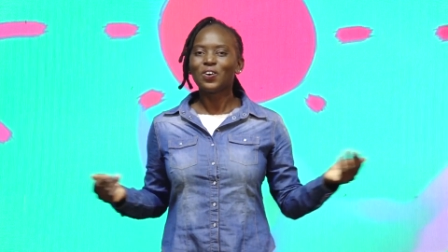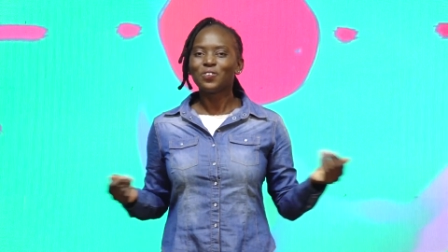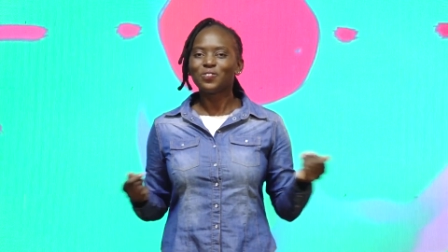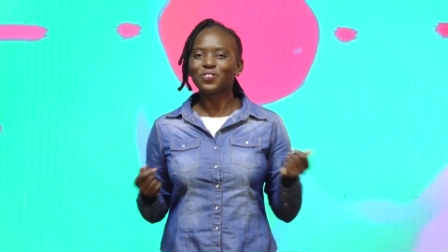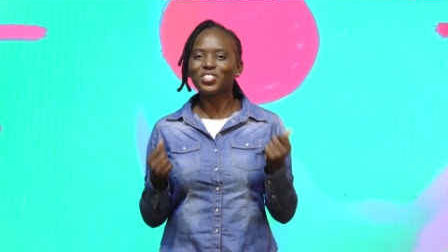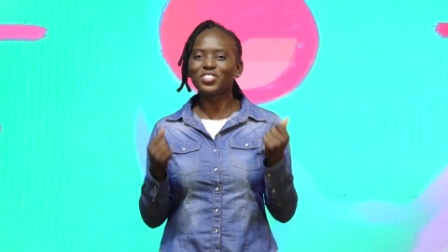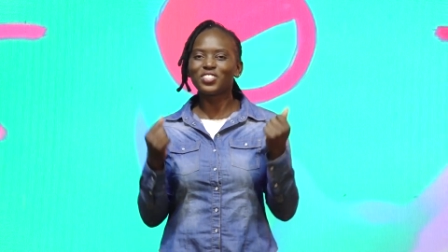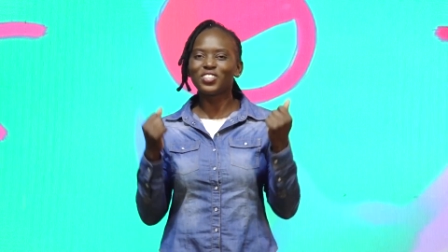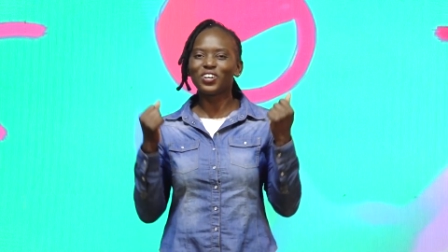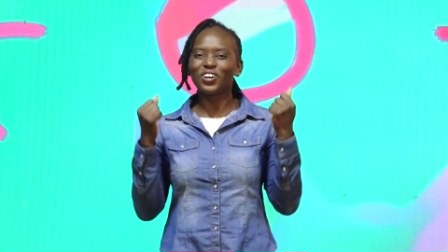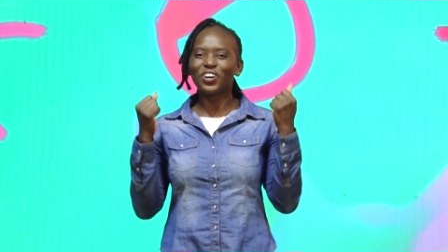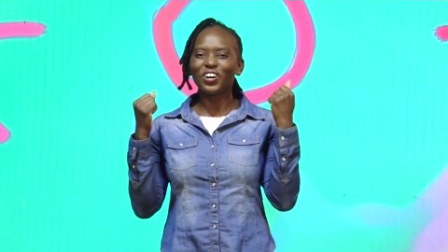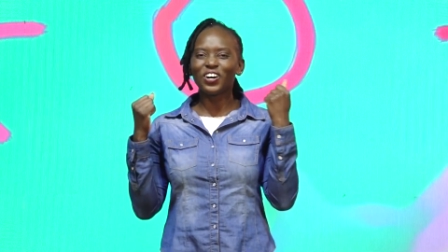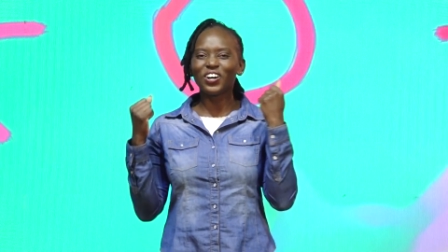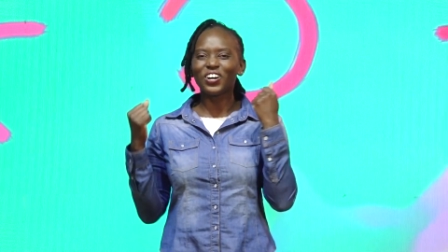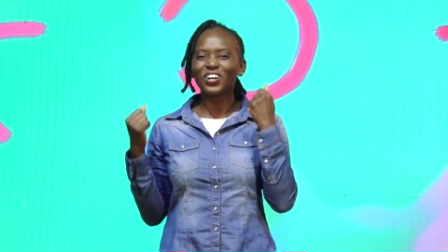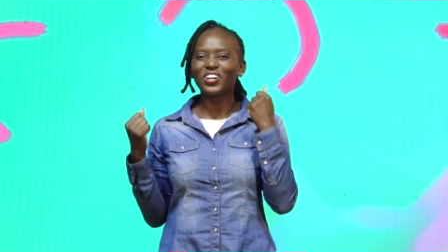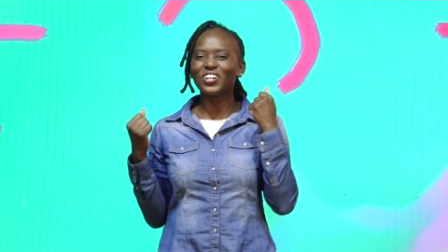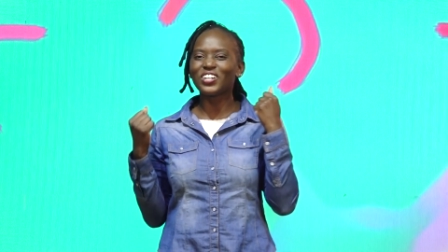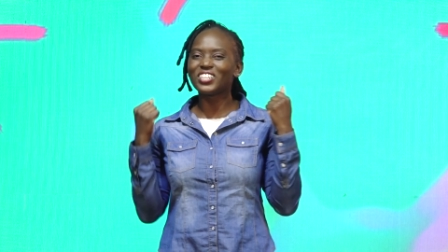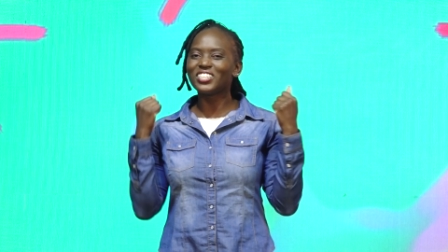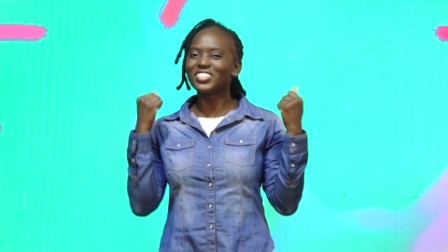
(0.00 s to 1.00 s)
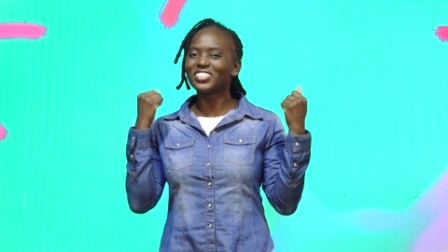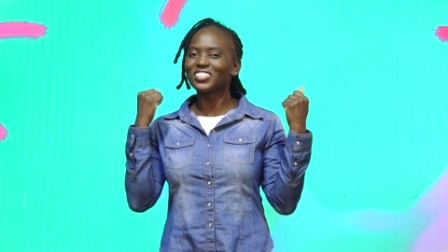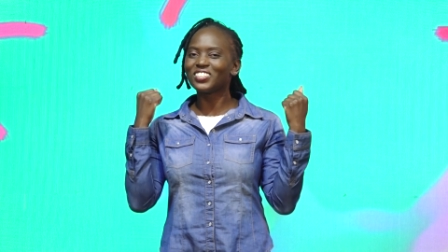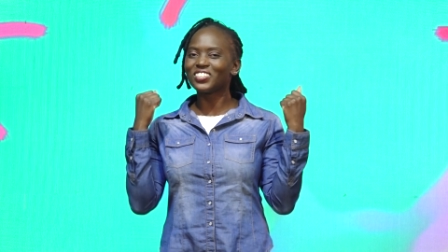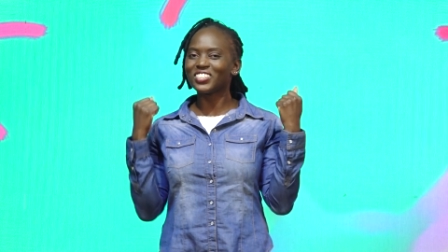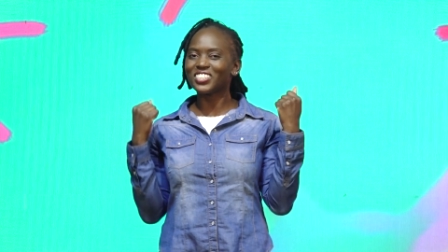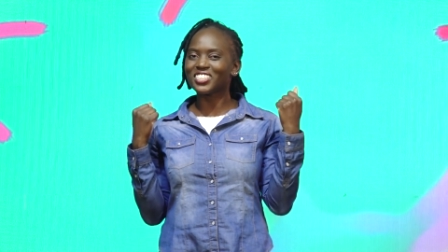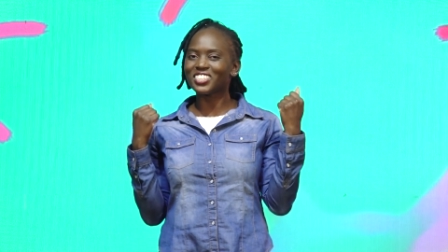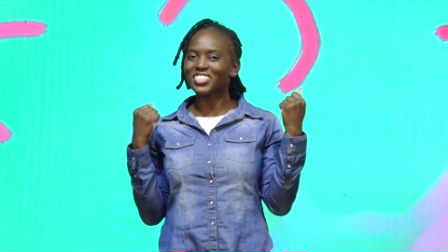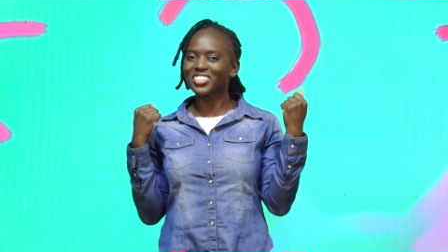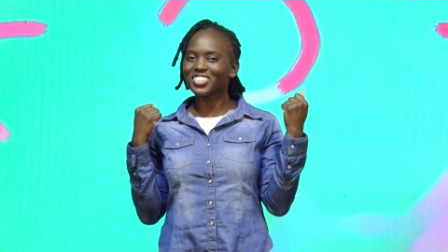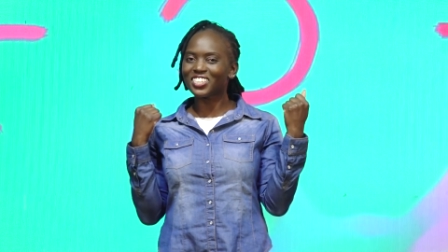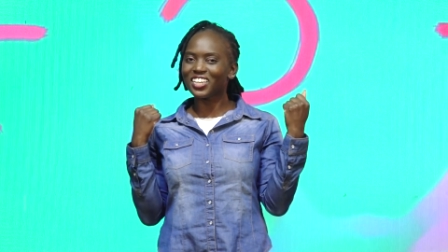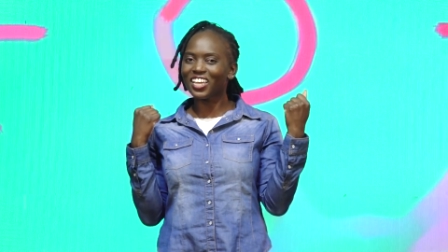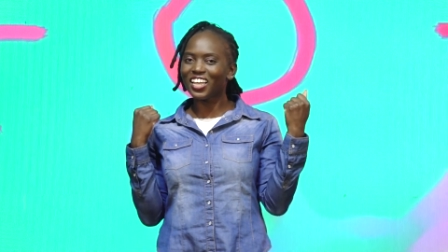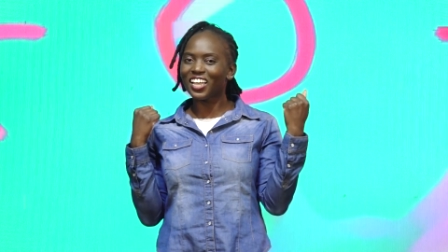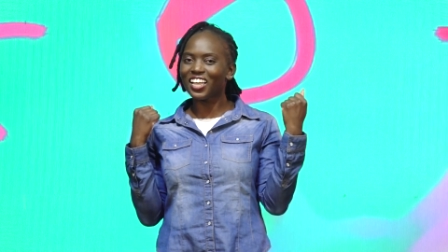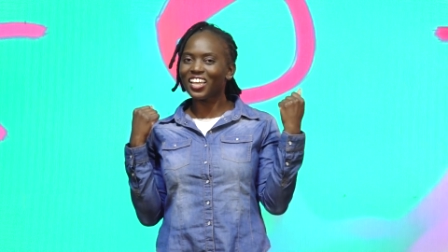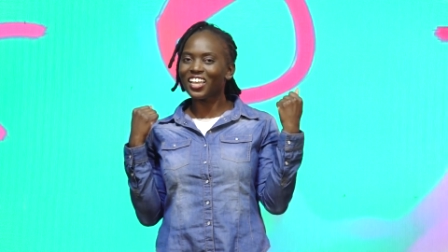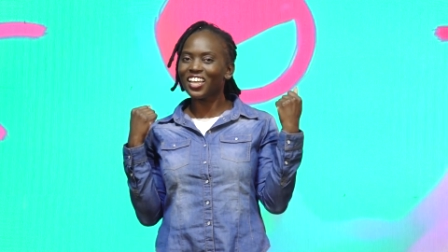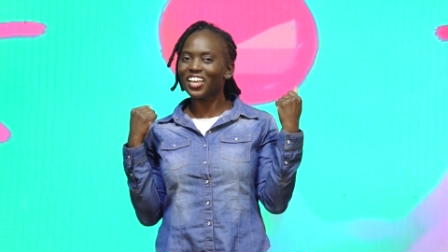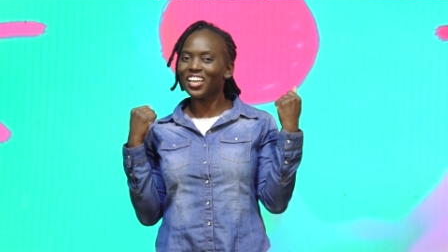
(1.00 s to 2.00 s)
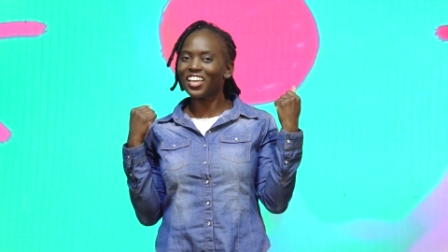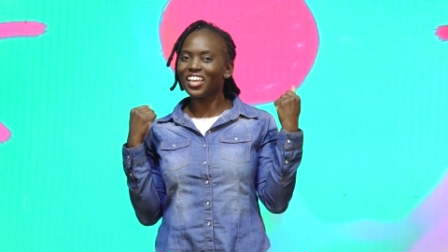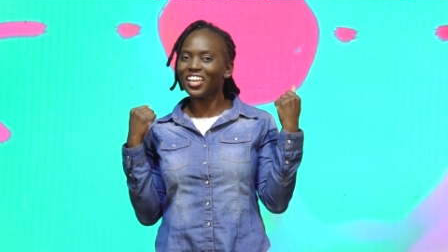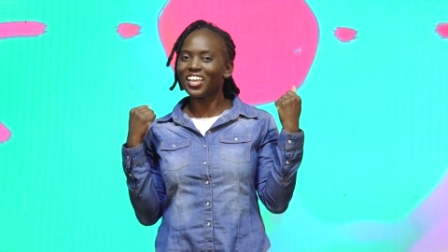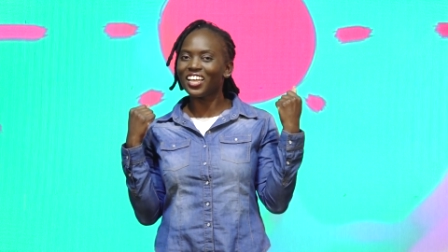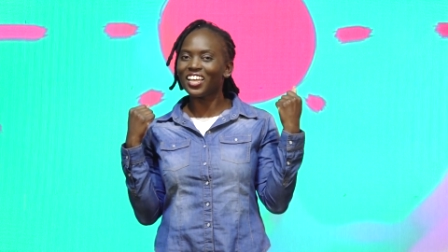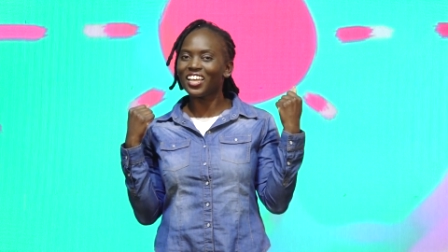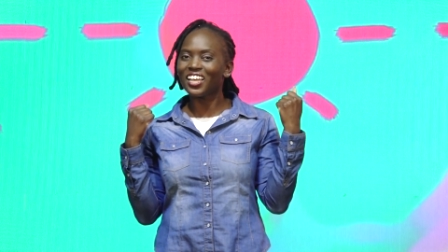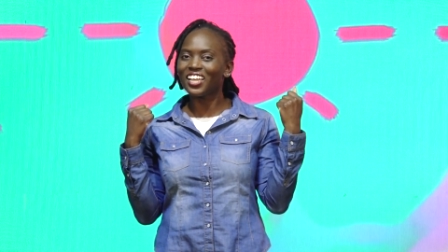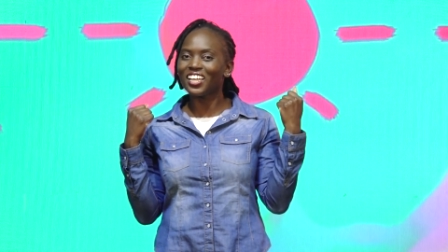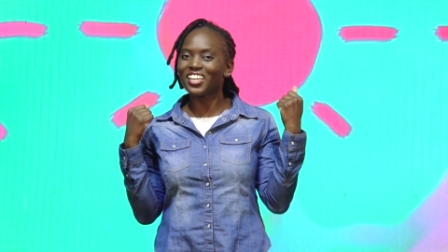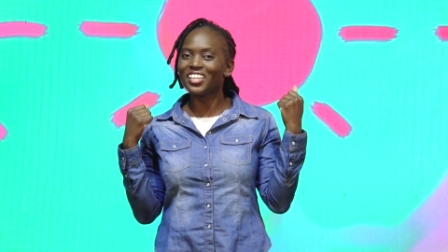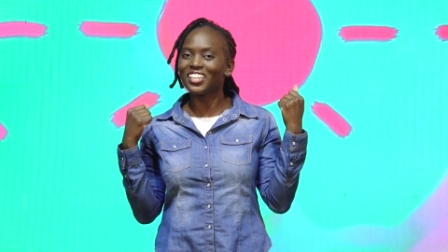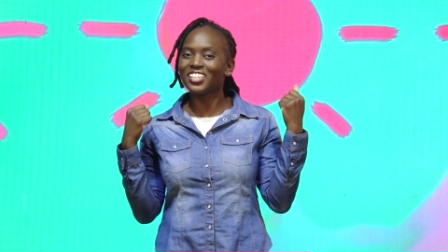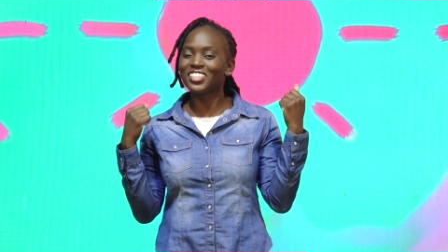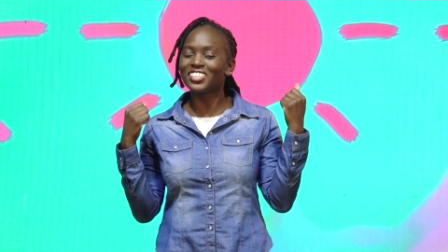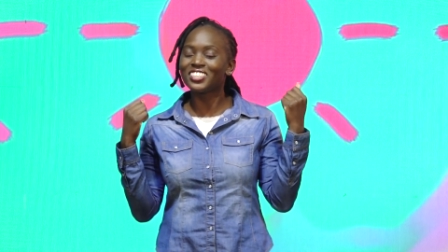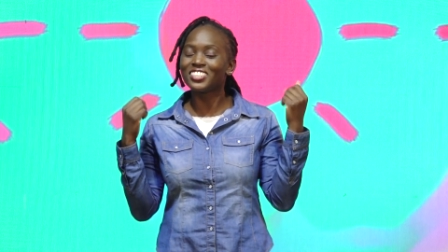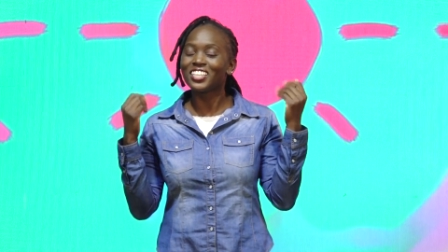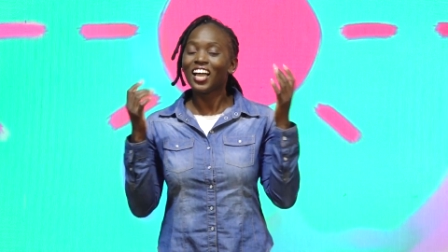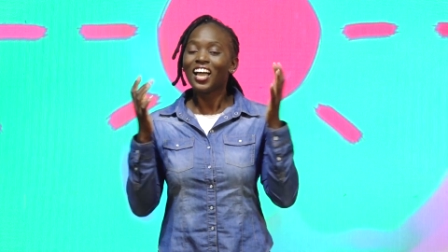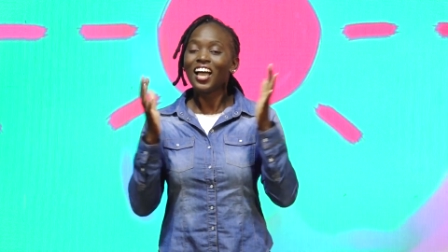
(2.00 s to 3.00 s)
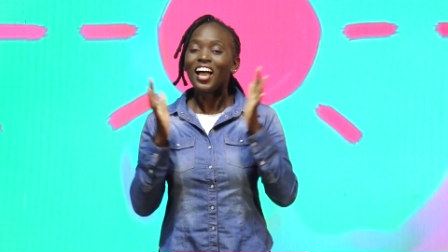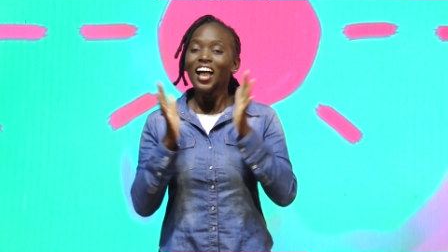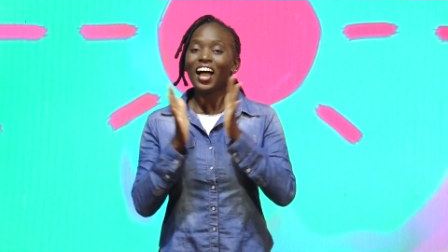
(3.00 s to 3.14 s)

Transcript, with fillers: with all your strength.